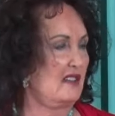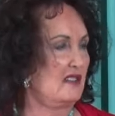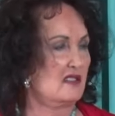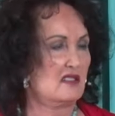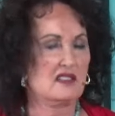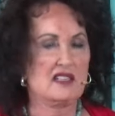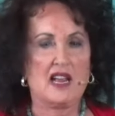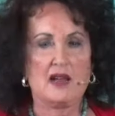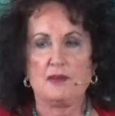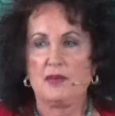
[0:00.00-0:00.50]

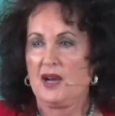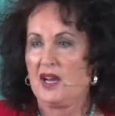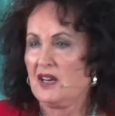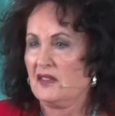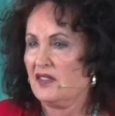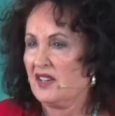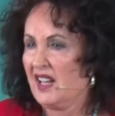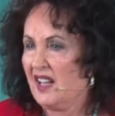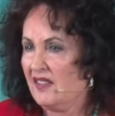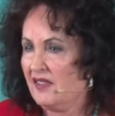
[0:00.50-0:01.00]
snap out
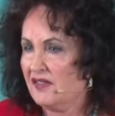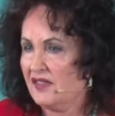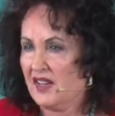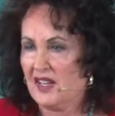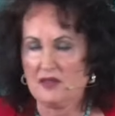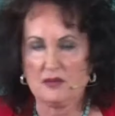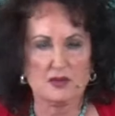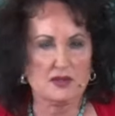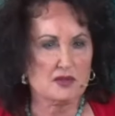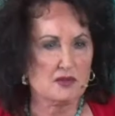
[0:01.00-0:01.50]
of it have
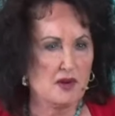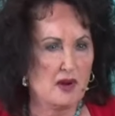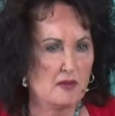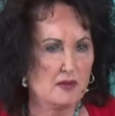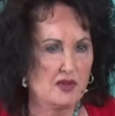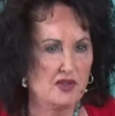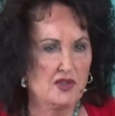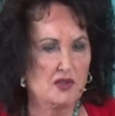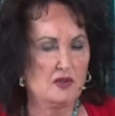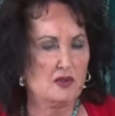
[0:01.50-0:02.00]
faith what's wrong
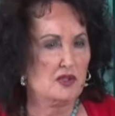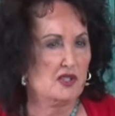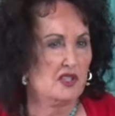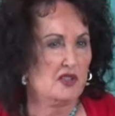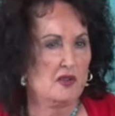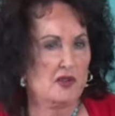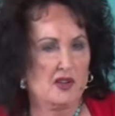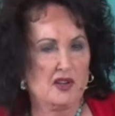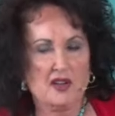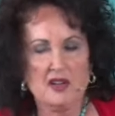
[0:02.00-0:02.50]
with you you
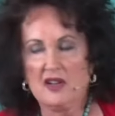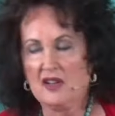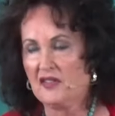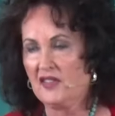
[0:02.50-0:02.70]
know they,